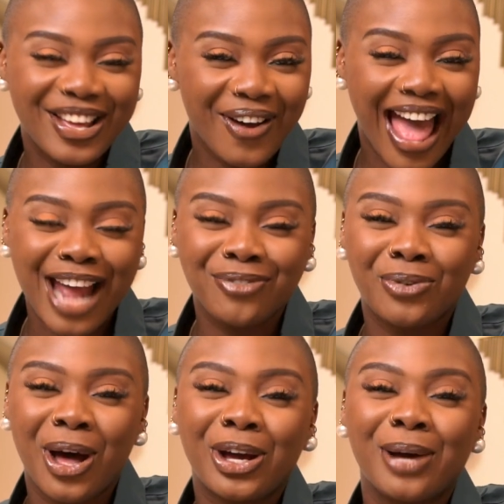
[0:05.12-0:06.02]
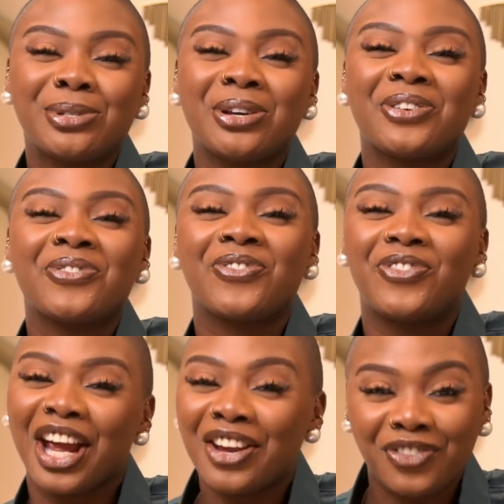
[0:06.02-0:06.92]
Hello and welcome to the
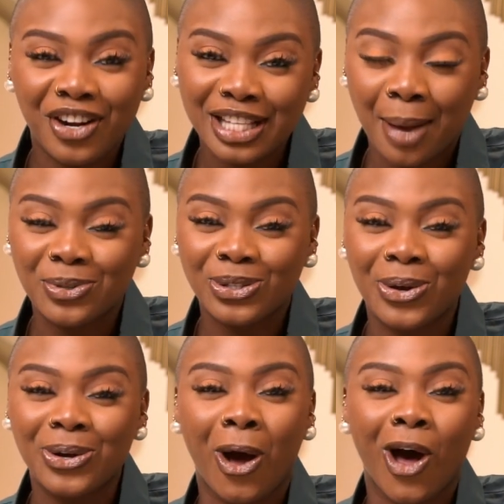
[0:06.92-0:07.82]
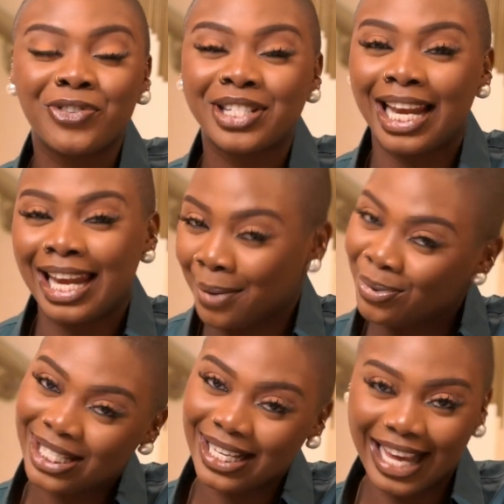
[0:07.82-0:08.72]
very first episode of
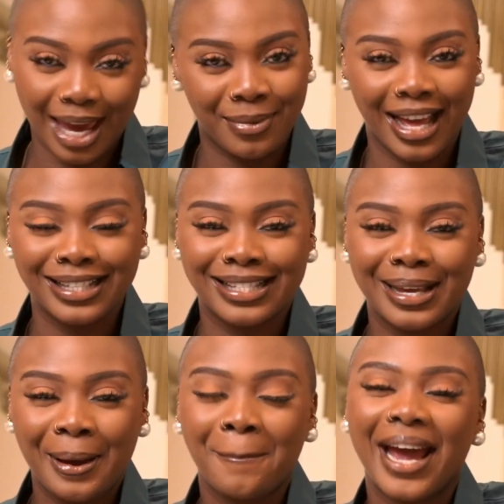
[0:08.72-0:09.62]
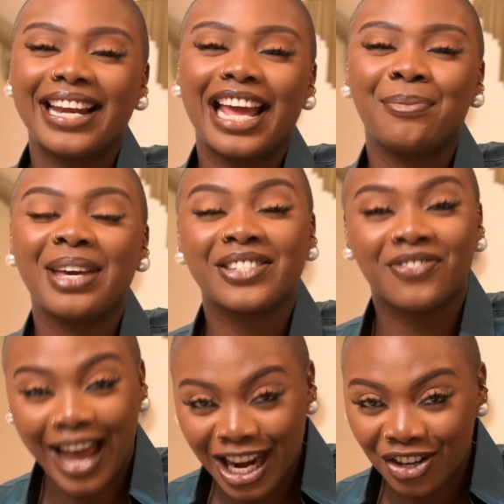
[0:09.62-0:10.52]
Celebrity Game Night. My name is
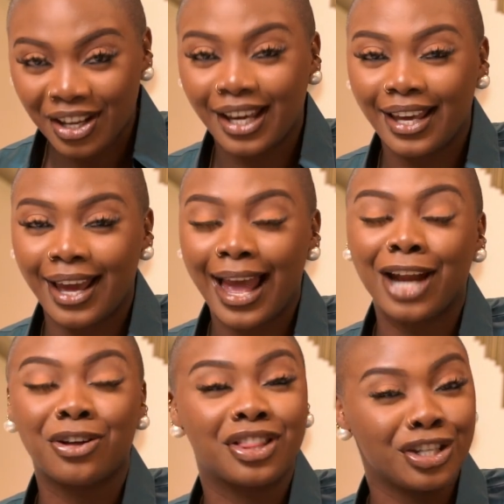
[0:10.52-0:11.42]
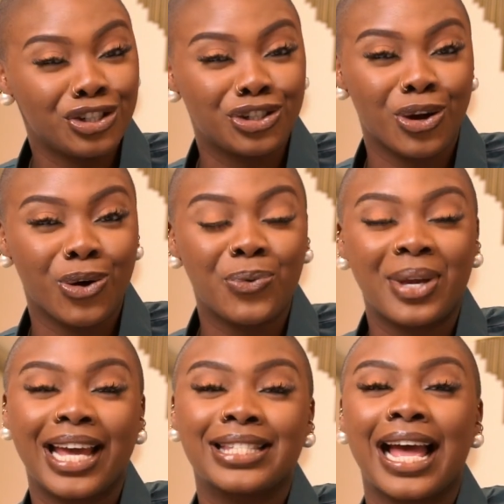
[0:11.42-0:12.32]
Valerie Ike, and on this show,
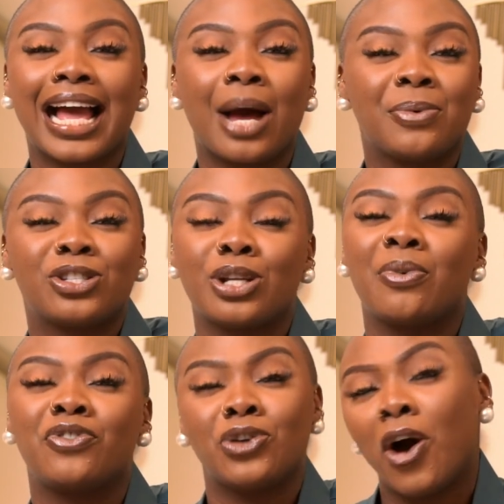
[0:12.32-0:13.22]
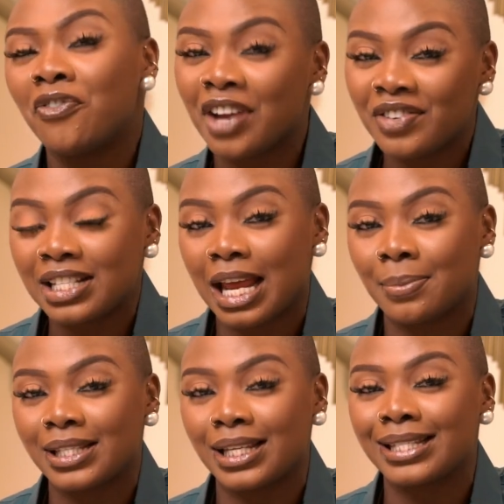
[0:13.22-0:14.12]
we get to hang out with some of your favorite
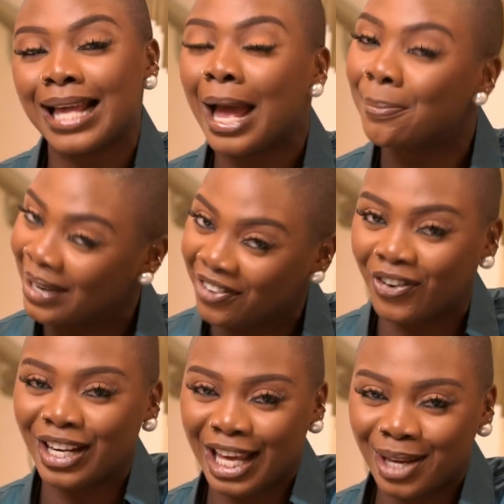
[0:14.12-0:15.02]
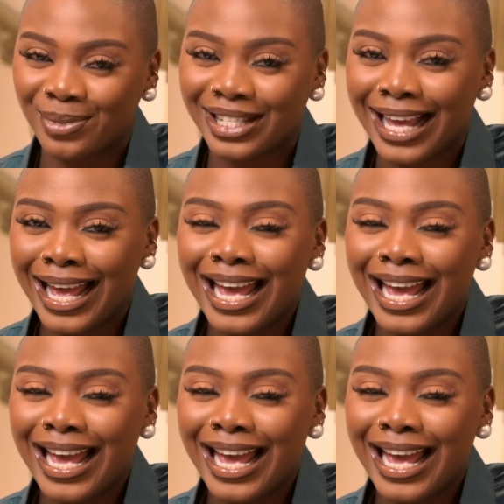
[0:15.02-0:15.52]
celebrities and play fun games.